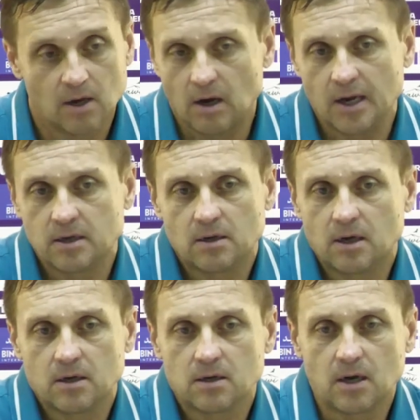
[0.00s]

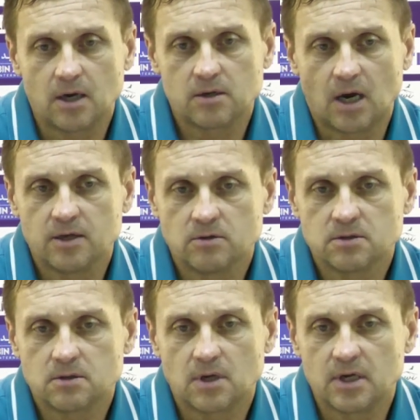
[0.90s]
I
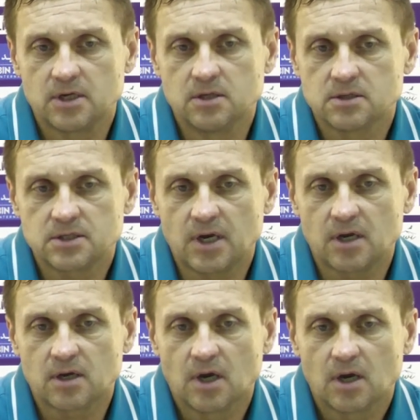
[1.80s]
didn't
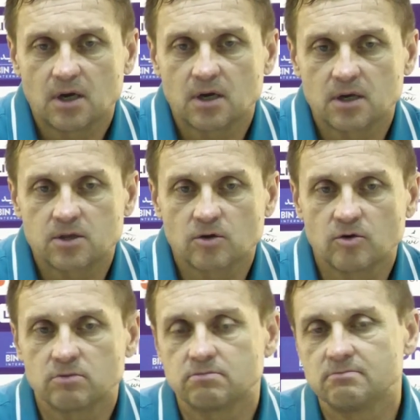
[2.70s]
say
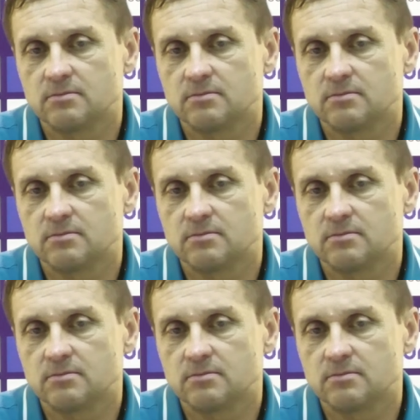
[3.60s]
to